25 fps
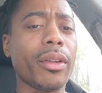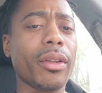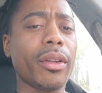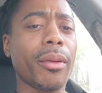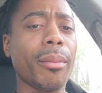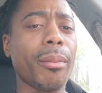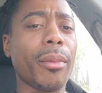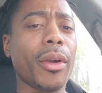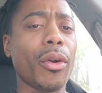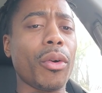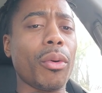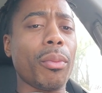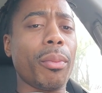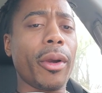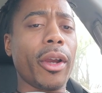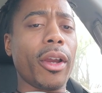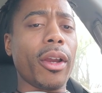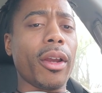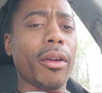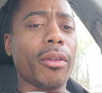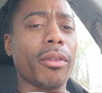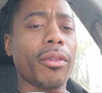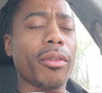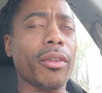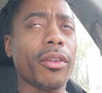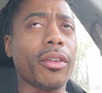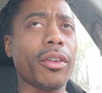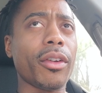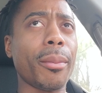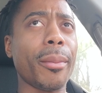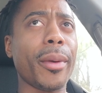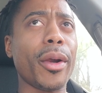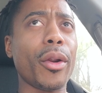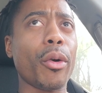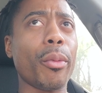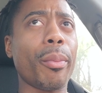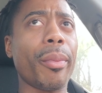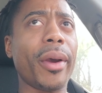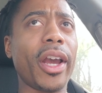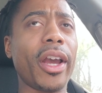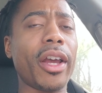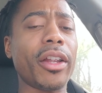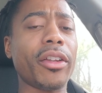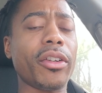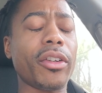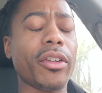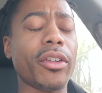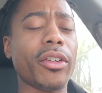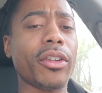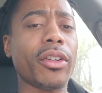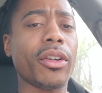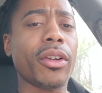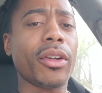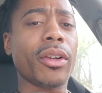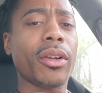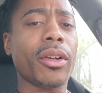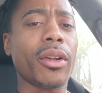middle path, the middle passage.